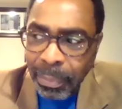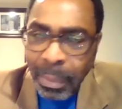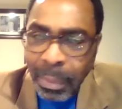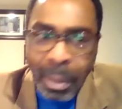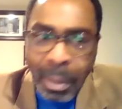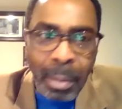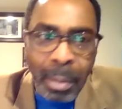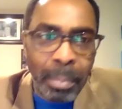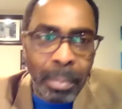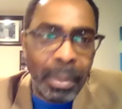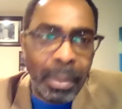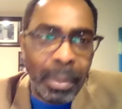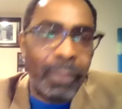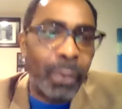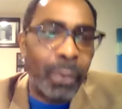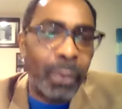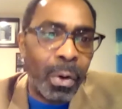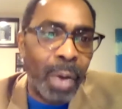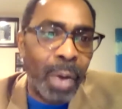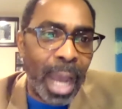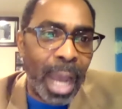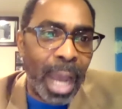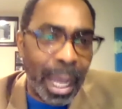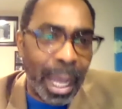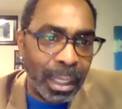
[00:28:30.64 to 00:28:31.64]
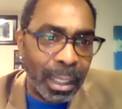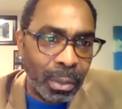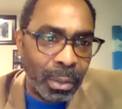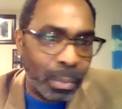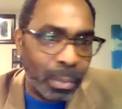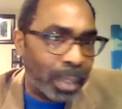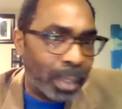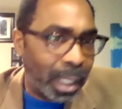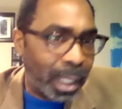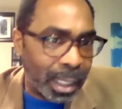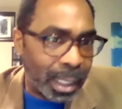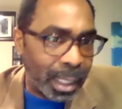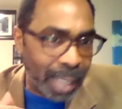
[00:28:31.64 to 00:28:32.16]
before I do,
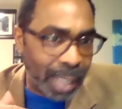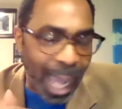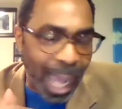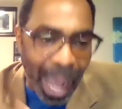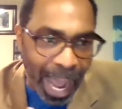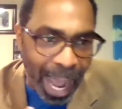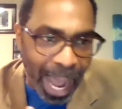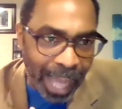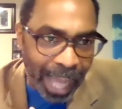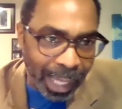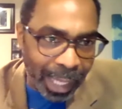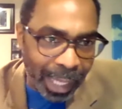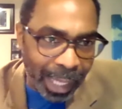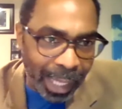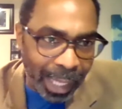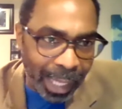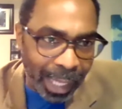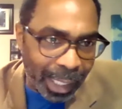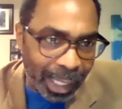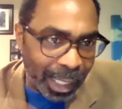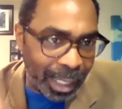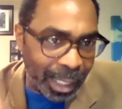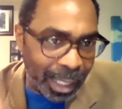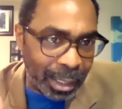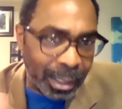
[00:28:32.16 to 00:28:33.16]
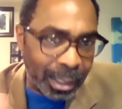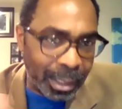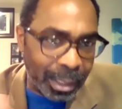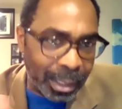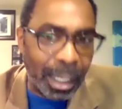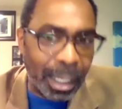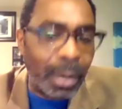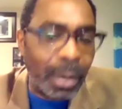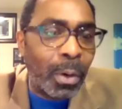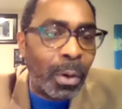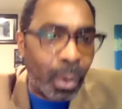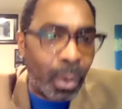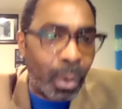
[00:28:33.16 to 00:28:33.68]
because I can stay
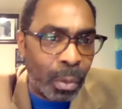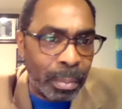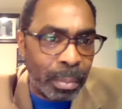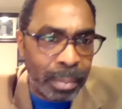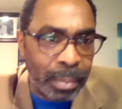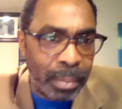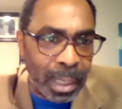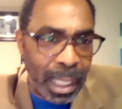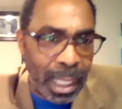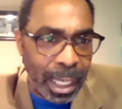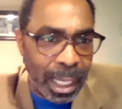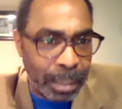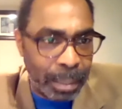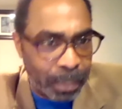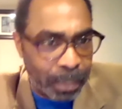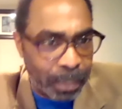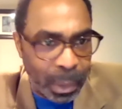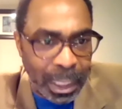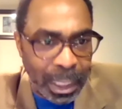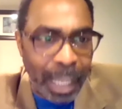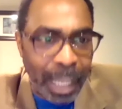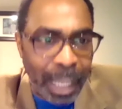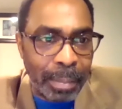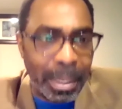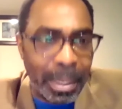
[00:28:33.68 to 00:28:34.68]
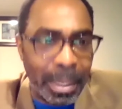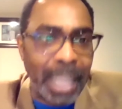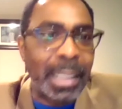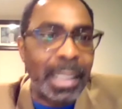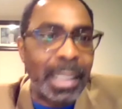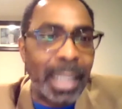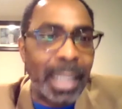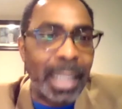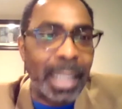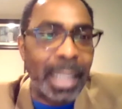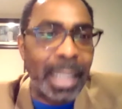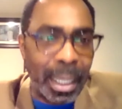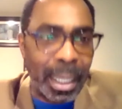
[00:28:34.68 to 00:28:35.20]
home and protect
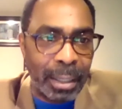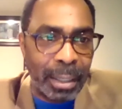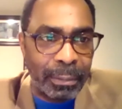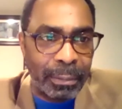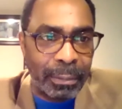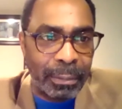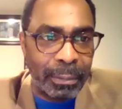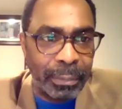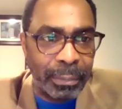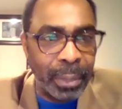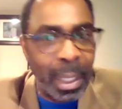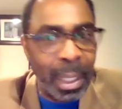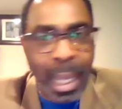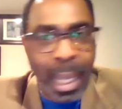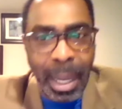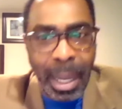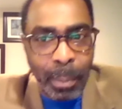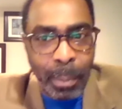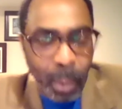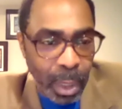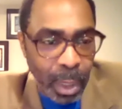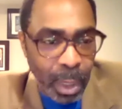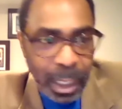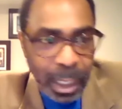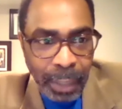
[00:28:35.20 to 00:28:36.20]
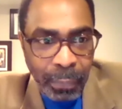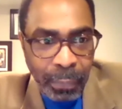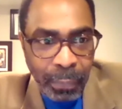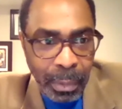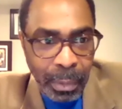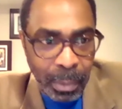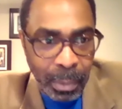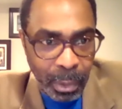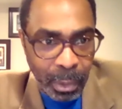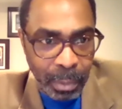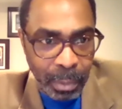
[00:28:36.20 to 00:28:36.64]
myself. I'm working from home.